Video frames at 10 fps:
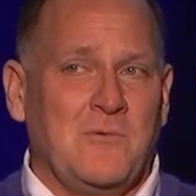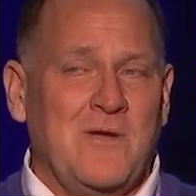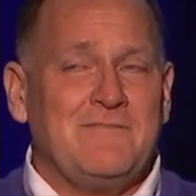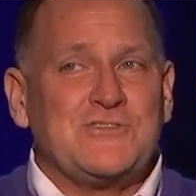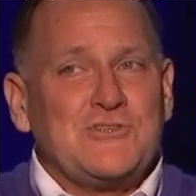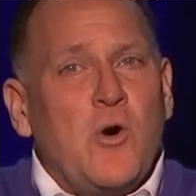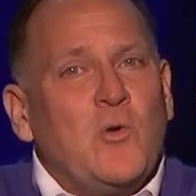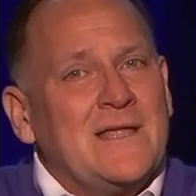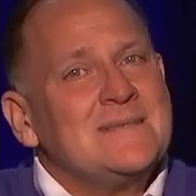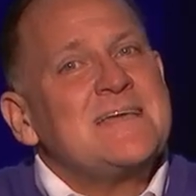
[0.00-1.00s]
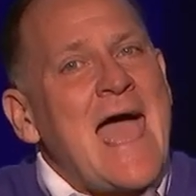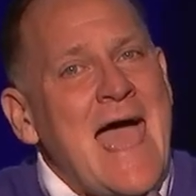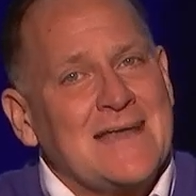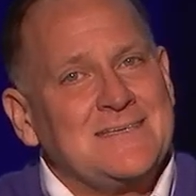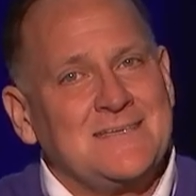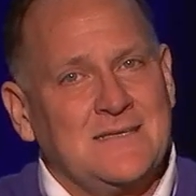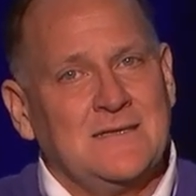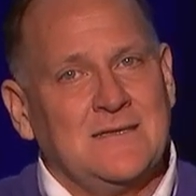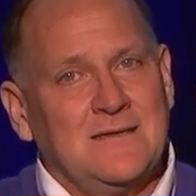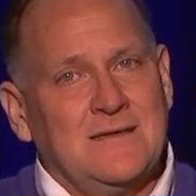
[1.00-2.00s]
We have a soul intact
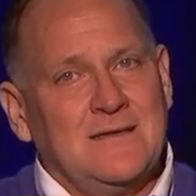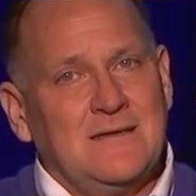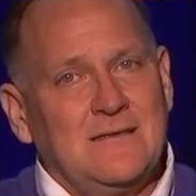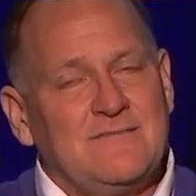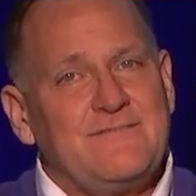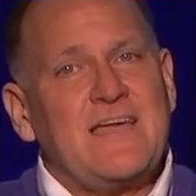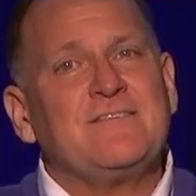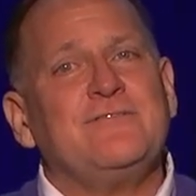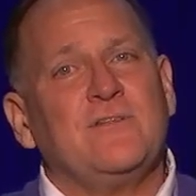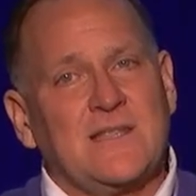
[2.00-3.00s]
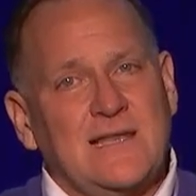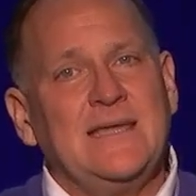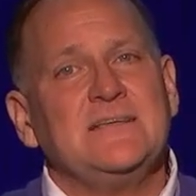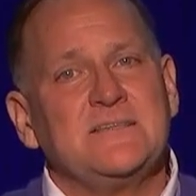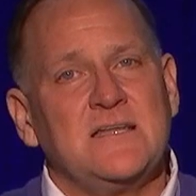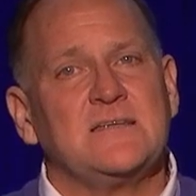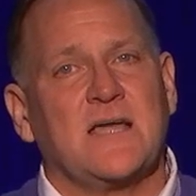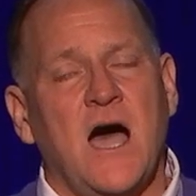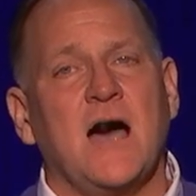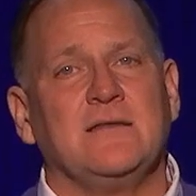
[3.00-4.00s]
and faithful that leans into
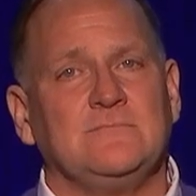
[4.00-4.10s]
God.